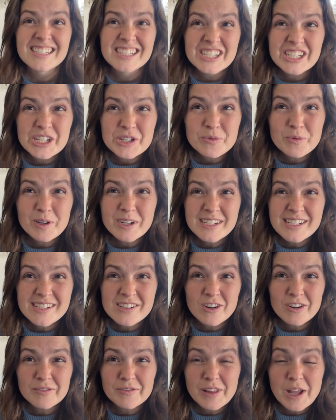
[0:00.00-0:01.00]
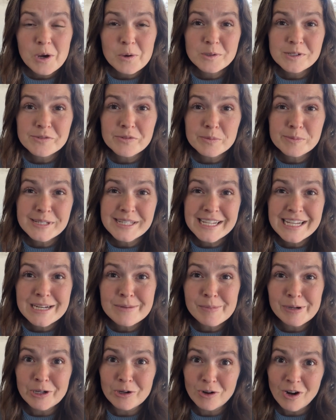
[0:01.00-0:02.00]
Do you want to start flowers from seed,
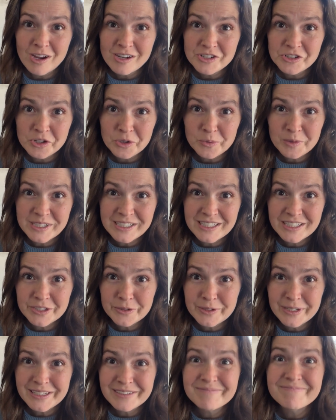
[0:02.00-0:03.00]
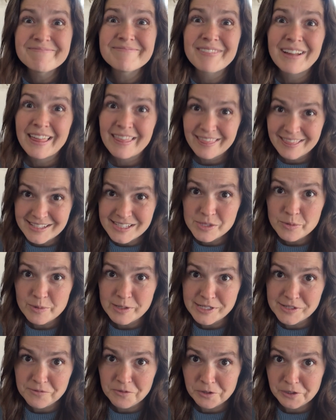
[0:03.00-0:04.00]
but you're not sure when to do it? This
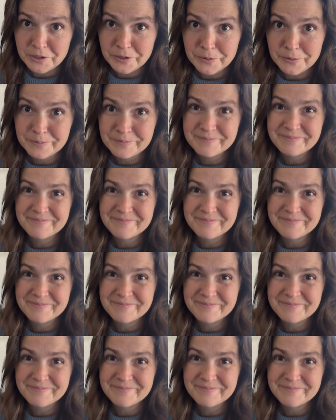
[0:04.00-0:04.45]
one's for you.